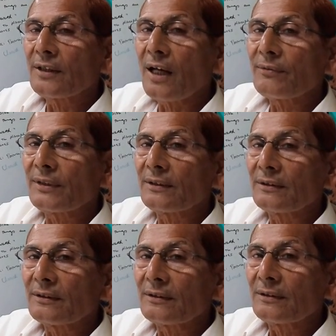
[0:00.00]
Darwin
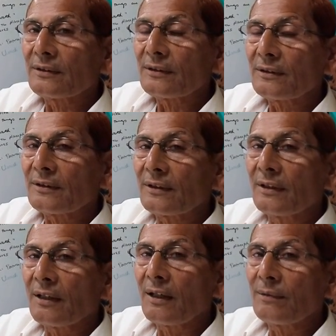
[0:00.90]

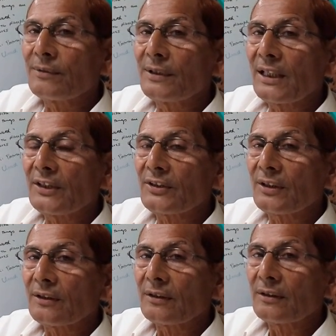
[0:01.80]
loved
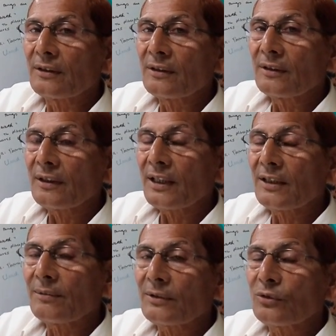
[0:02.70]
nature
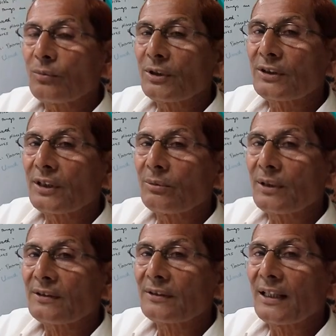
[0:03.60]
and he was so much
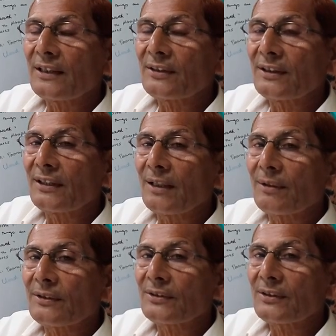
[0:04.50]
curious that he
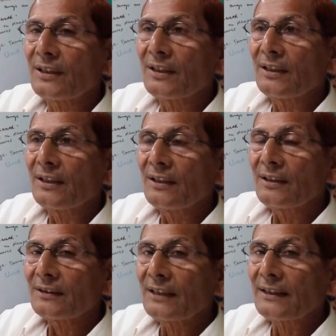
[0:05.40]
gave us
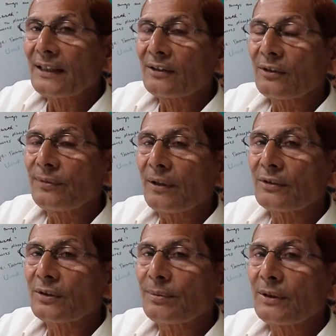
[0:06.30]
that kind of
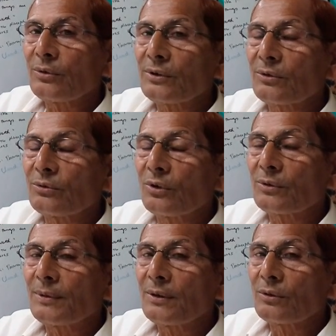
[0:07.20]
philosophy which could
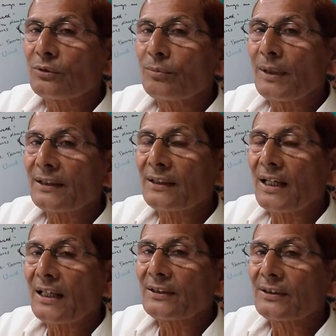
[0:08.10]
not be known to
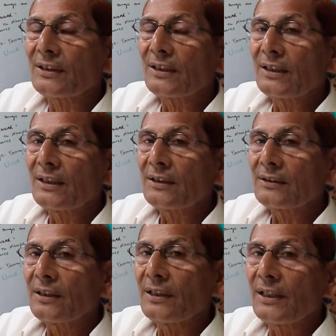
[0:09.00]
mankind,
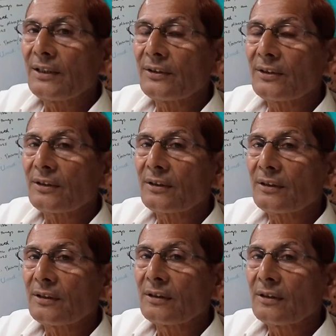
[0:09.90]
the layman,
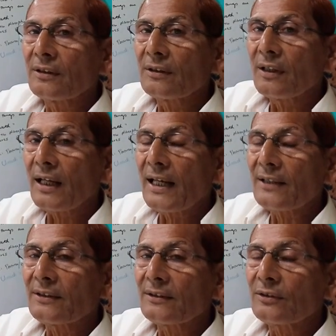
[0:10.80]

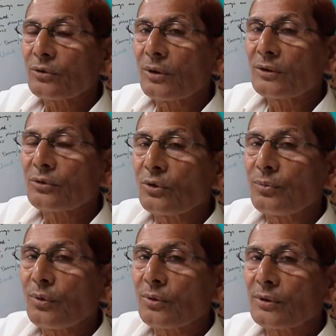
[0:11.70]
and so on and so
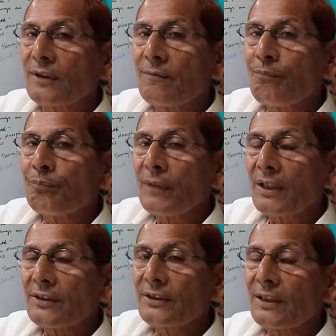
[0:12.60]
forth.
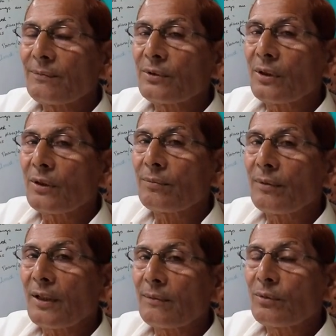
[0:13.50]
Steve Jobs
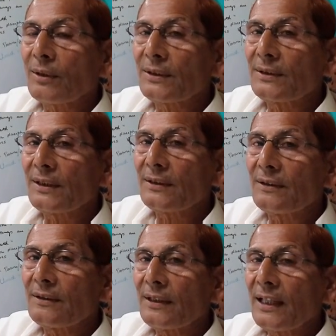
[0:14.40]
loved what he did
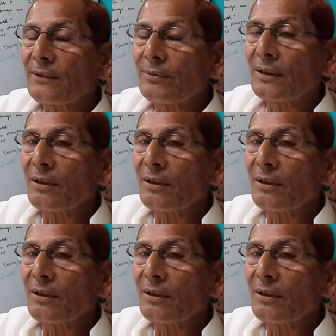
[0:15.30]
and we